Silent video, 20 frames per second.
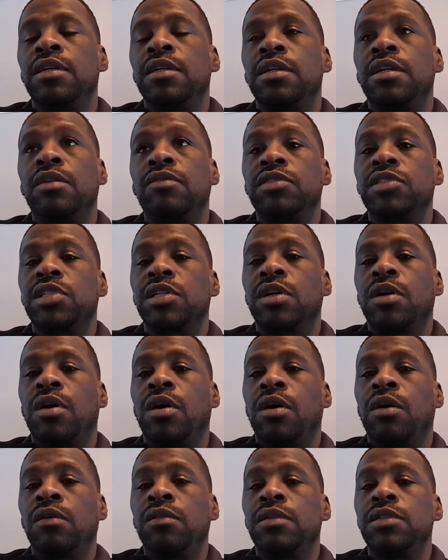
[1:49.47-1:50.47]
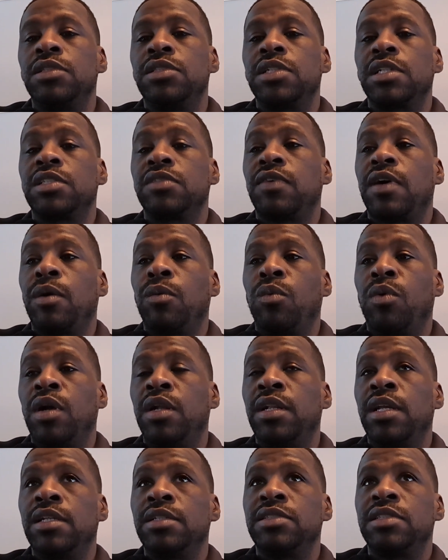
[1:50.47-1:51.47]
give us a call,
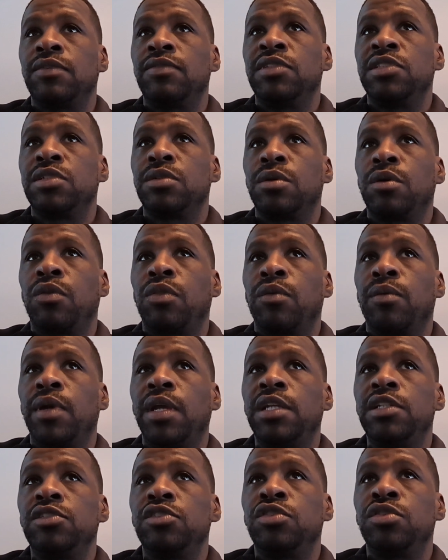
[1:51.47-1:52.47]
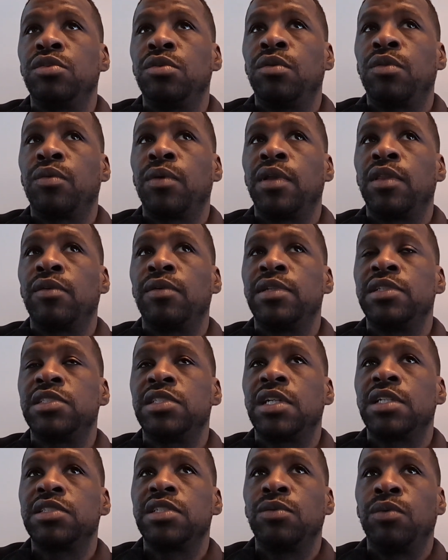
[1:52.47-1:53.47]

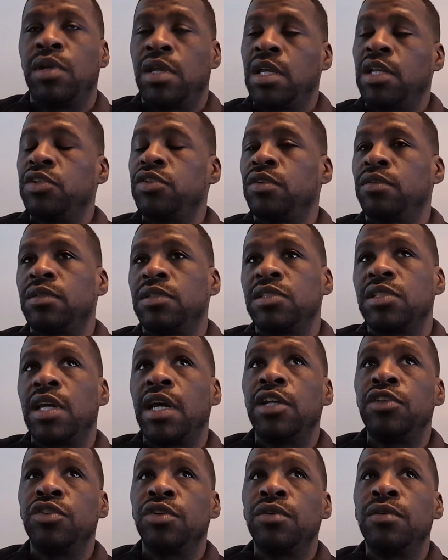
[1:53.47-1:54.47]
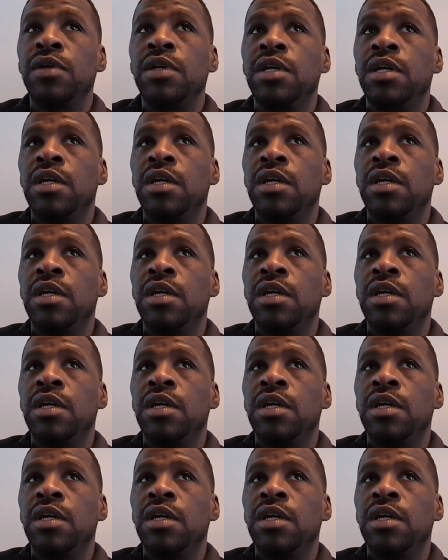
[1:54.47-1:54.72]
651-703-2336, and we'll get you on the schedule.